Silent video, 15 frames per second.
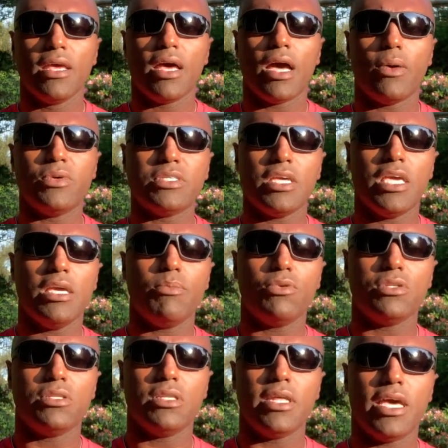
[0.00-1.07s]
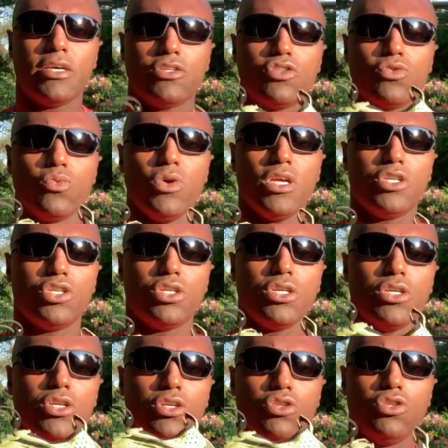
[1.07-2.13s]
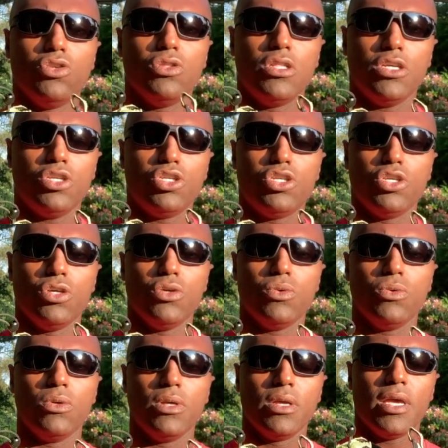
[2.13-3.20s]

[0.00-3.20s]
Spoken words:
I was able to now switch to this shoe